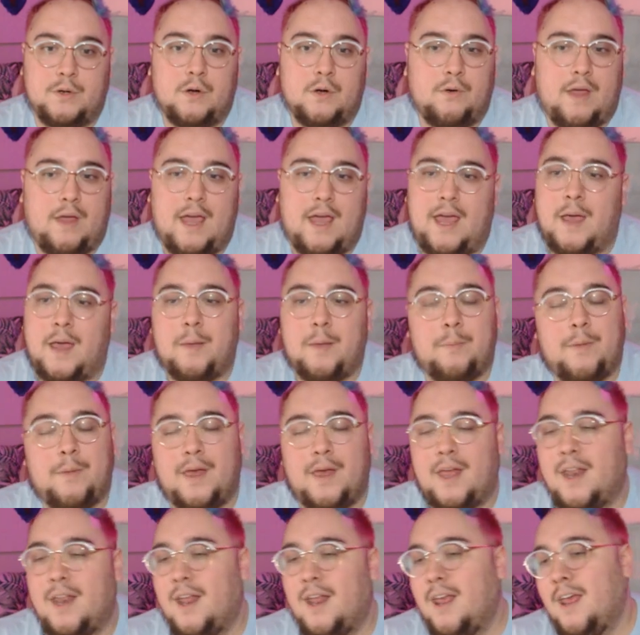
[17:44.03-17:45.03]
okay,
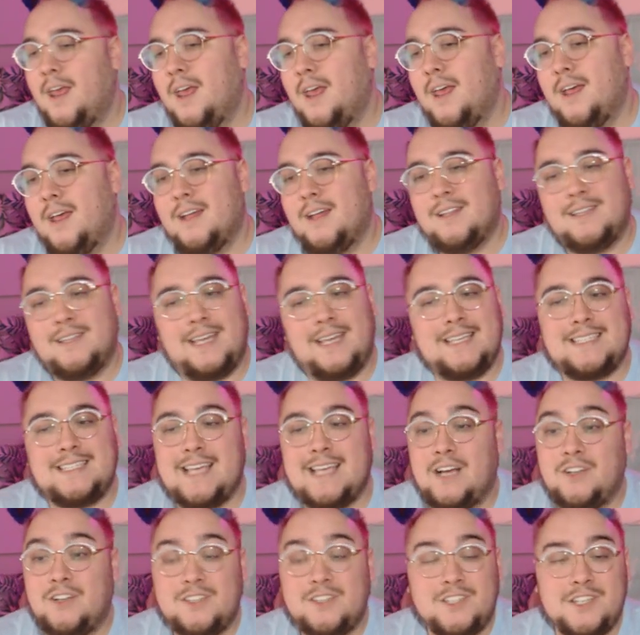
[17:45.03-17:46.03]
but
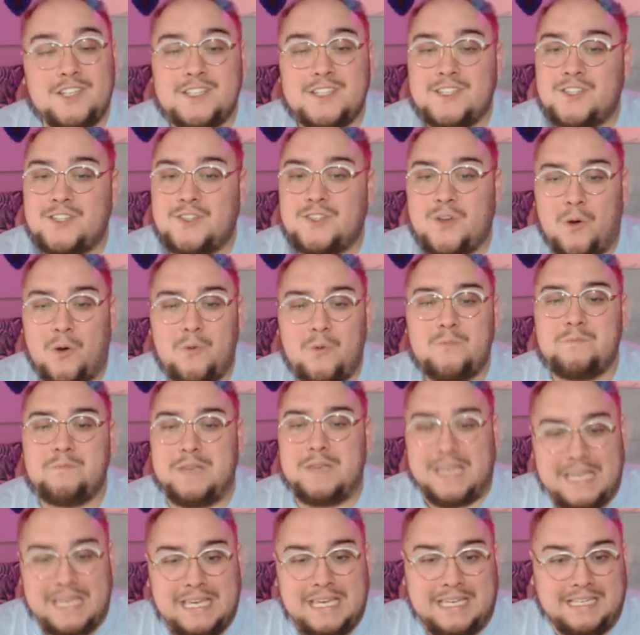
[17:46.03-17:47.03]
Lae'zel's just so
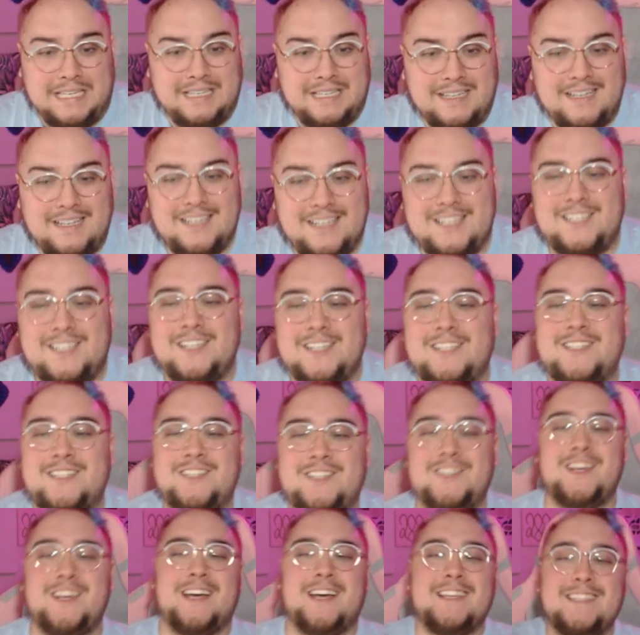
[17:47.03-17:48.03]
mean. She's
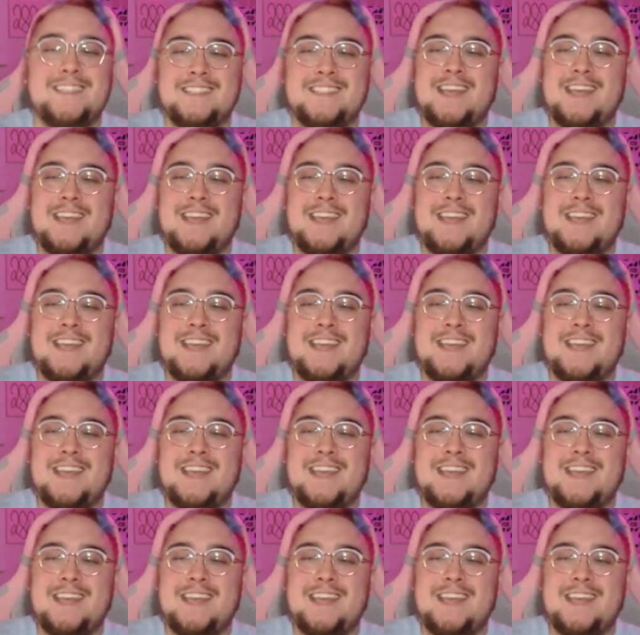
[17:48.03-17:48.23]
just...